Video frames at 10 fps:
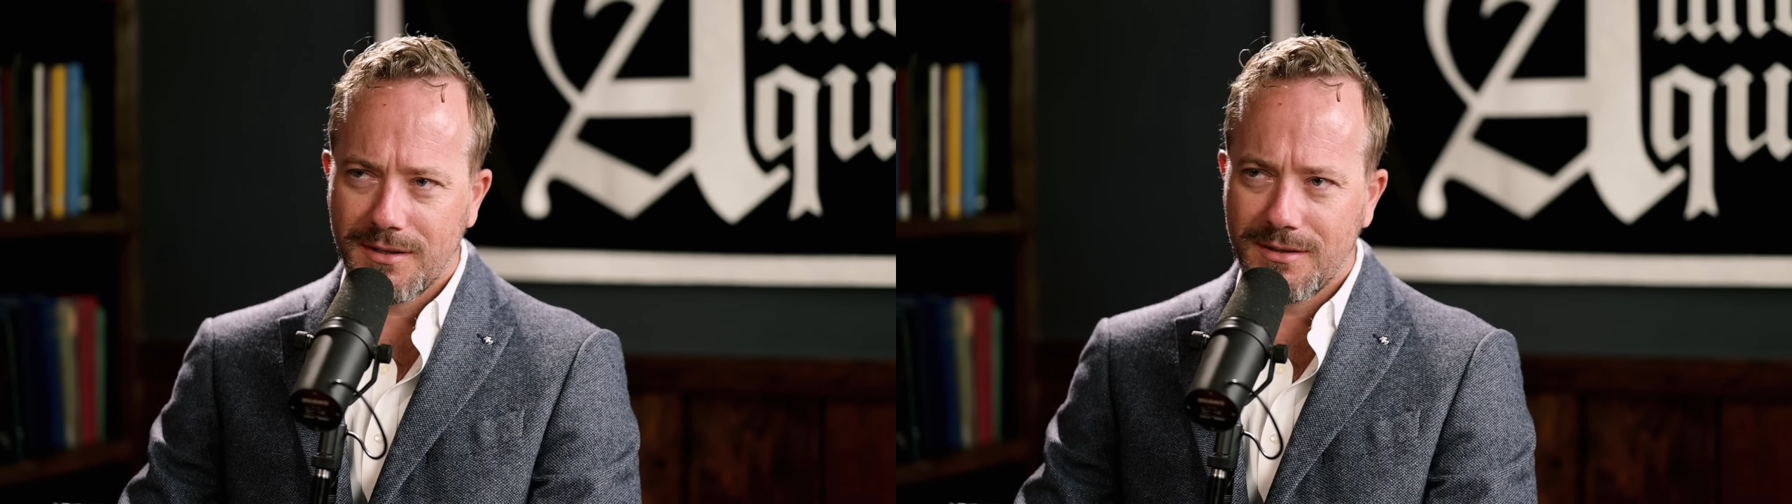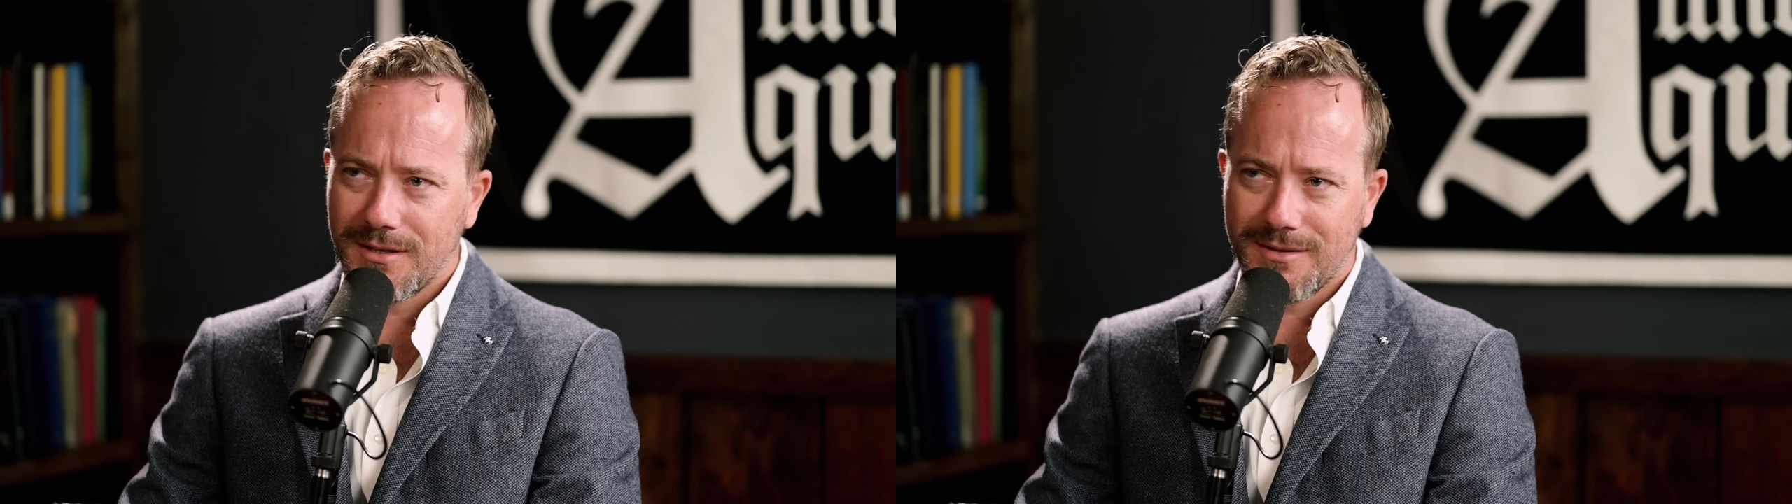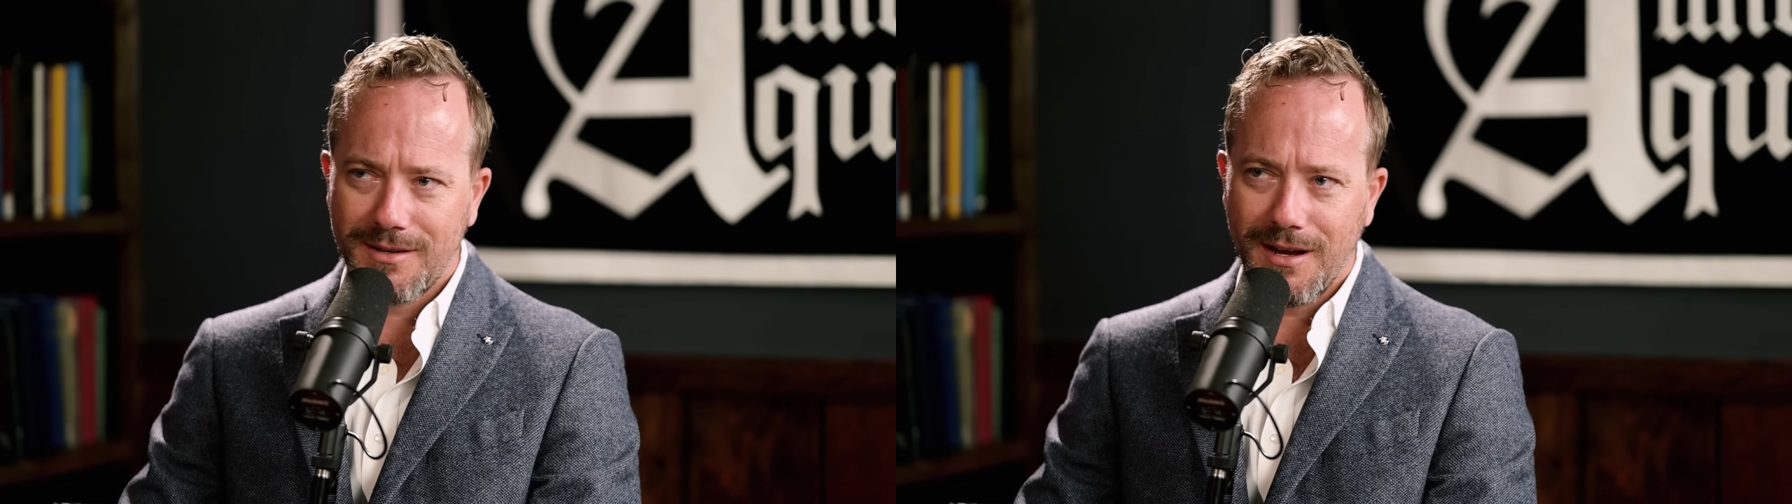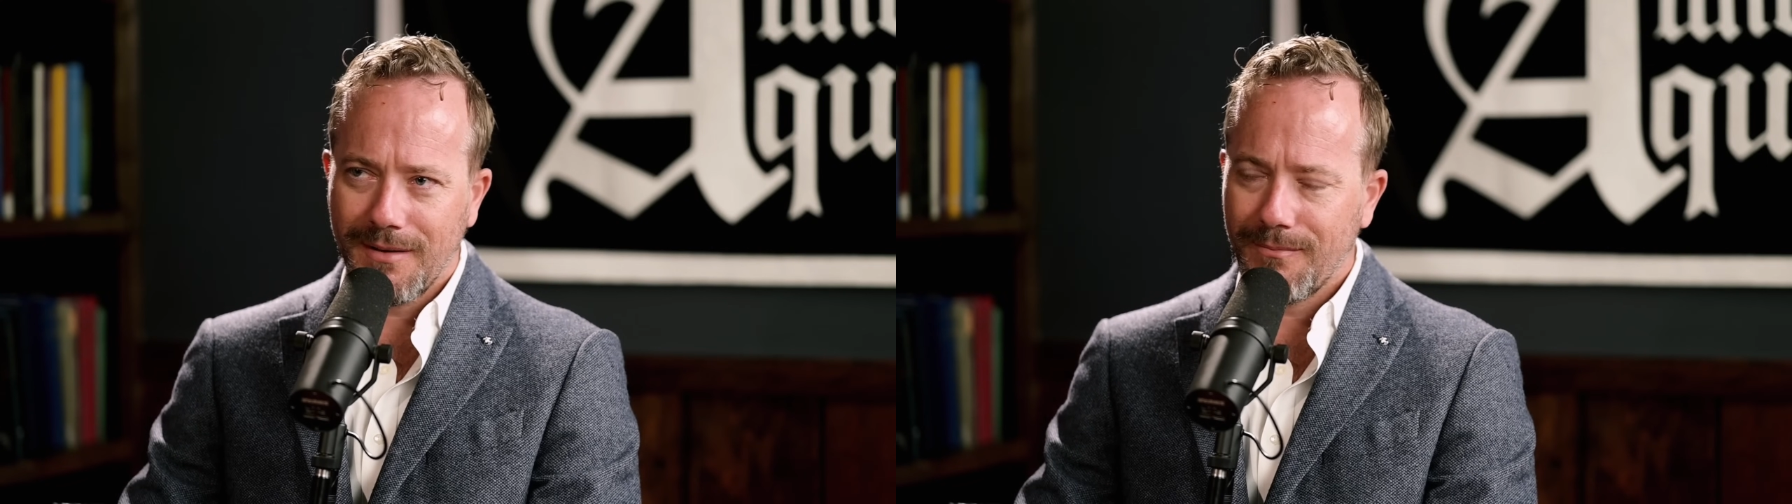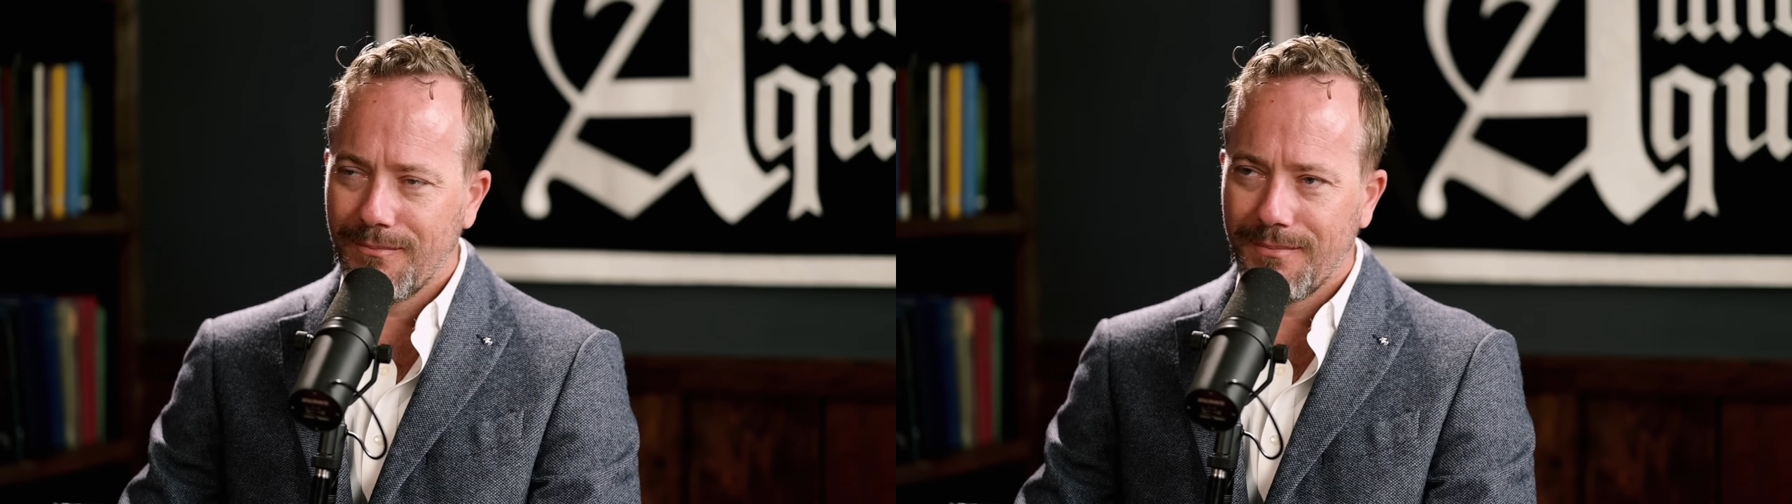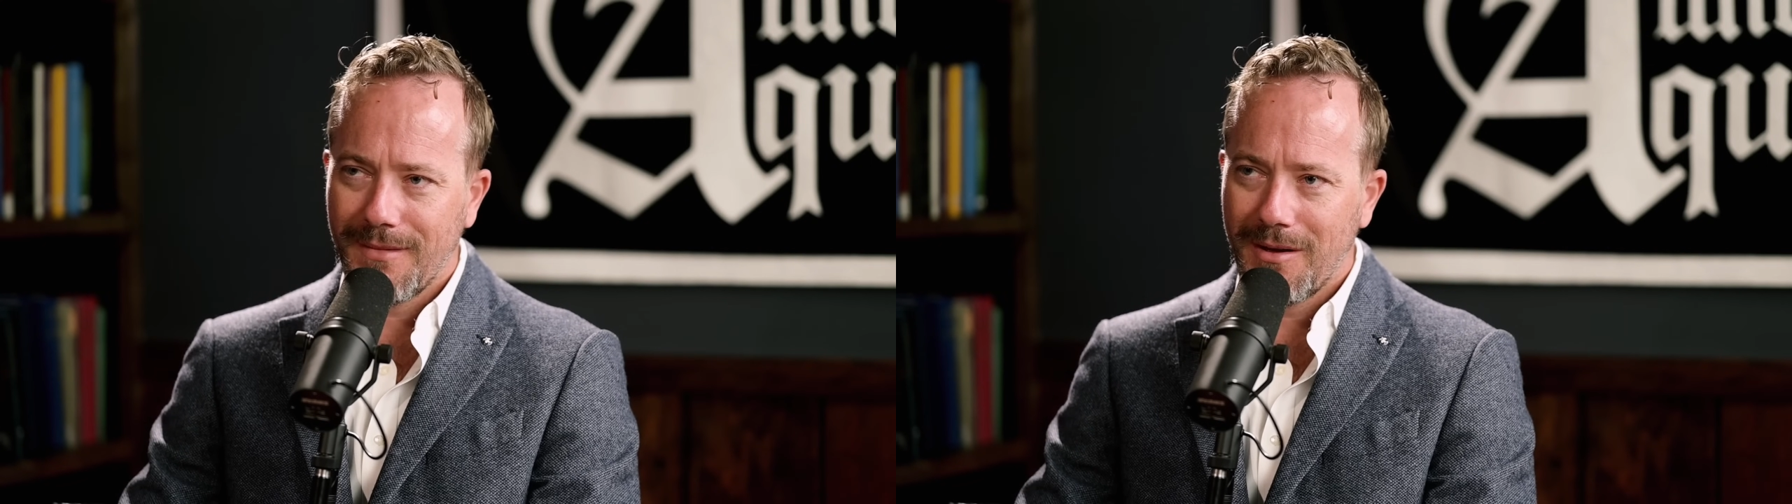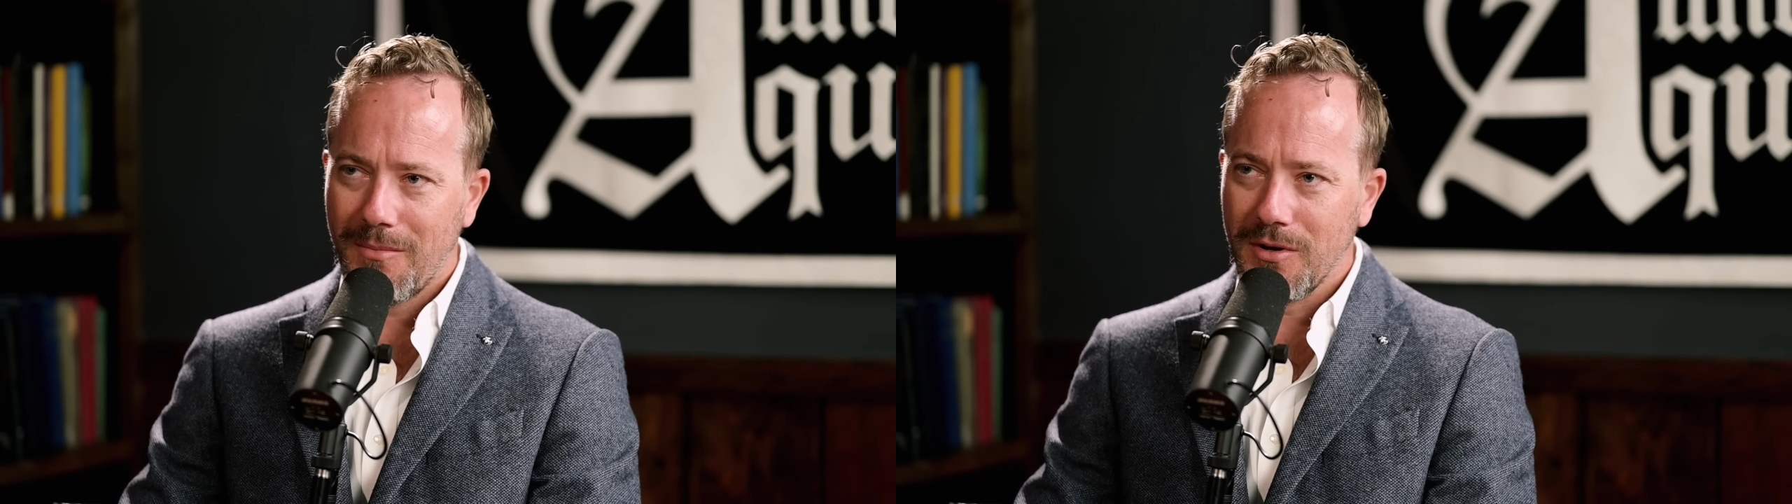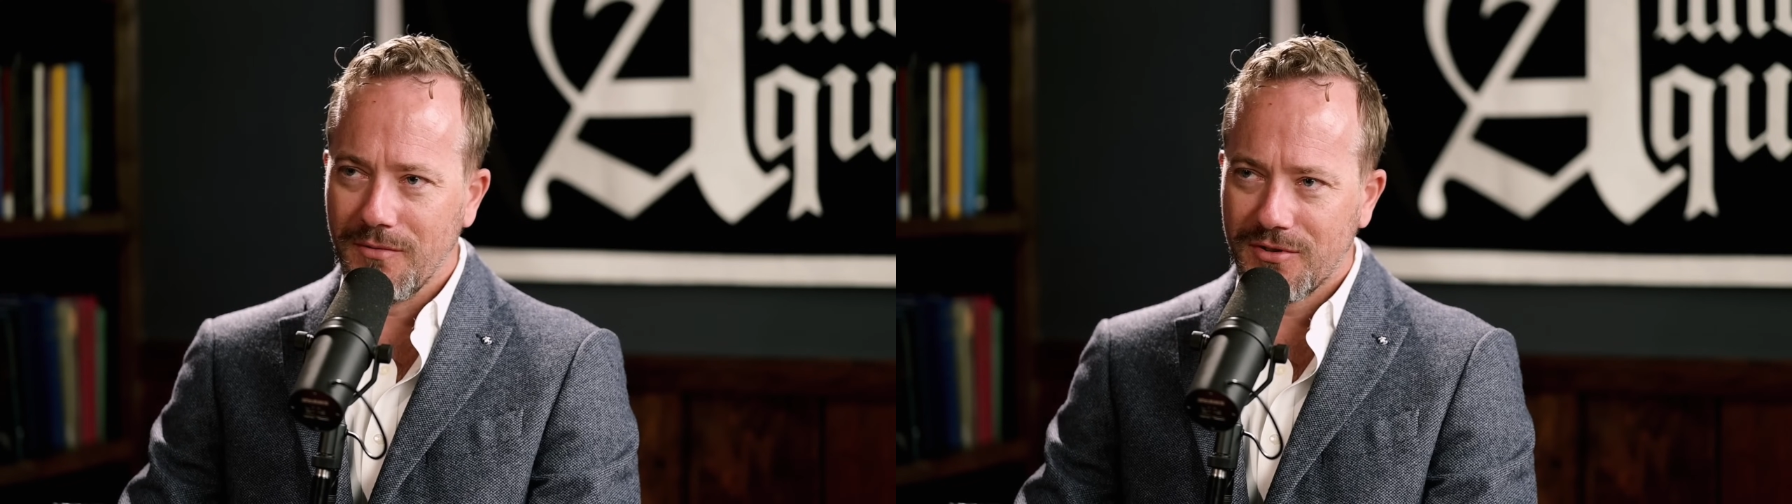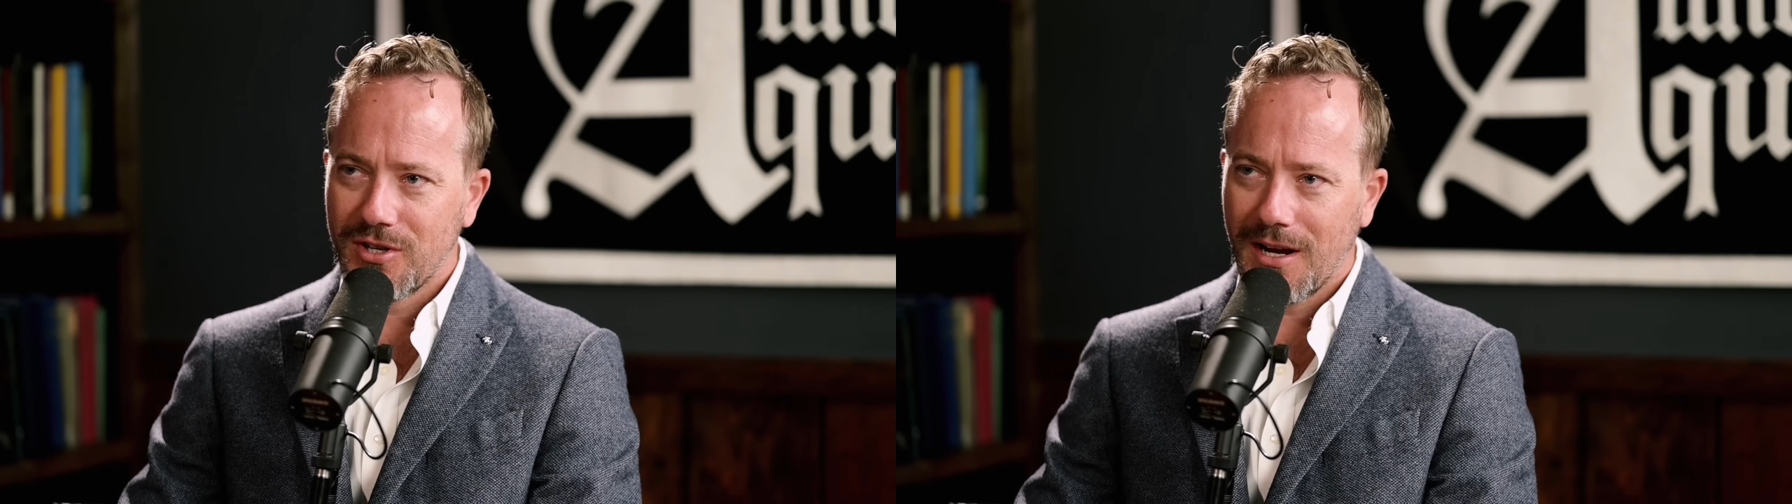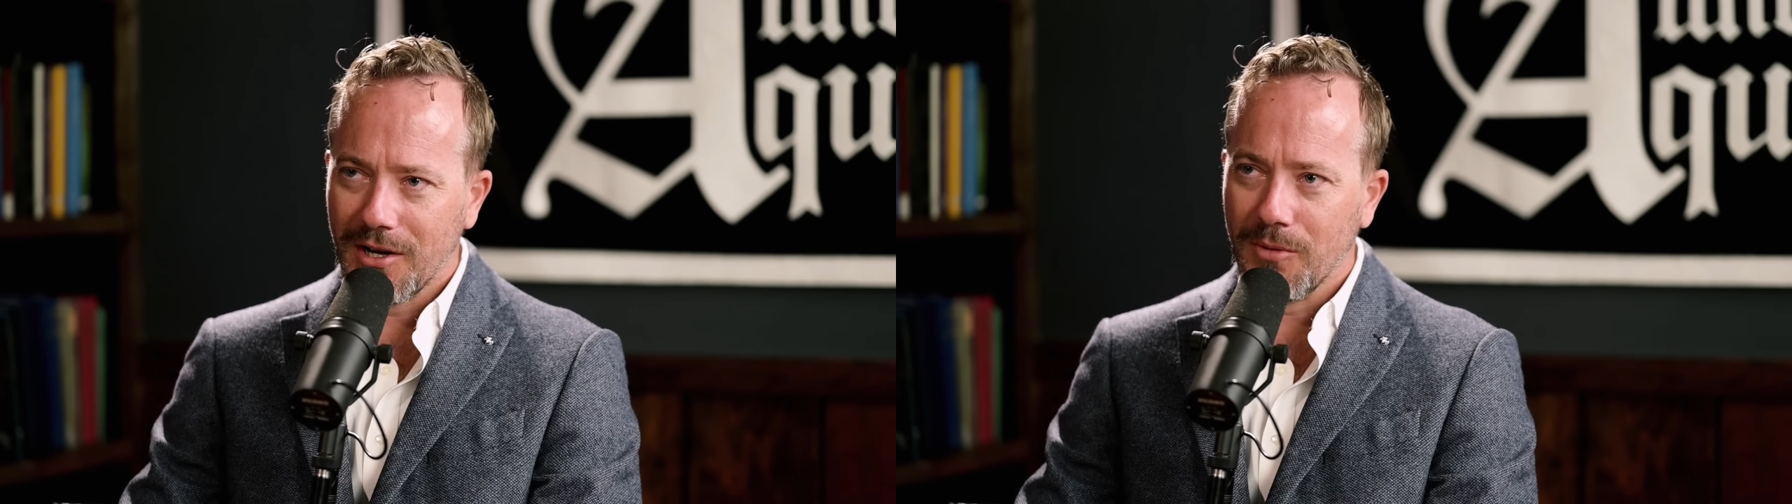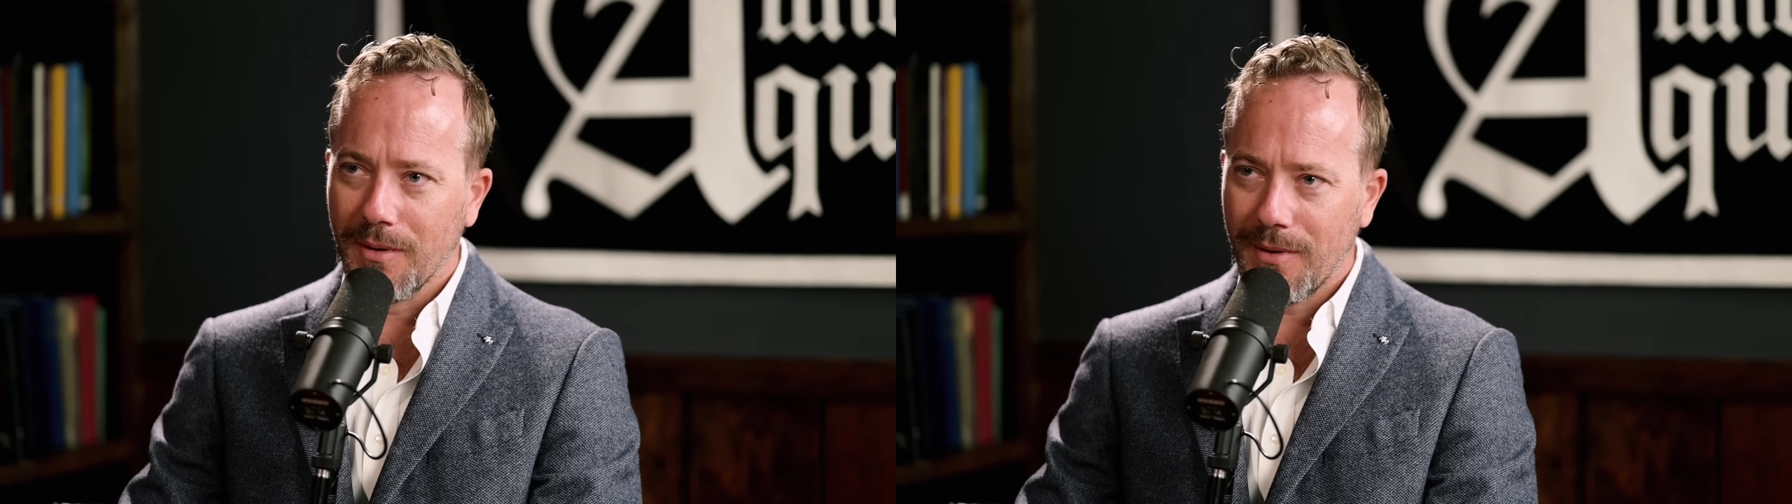just yeah, I mean you've shared a little bit,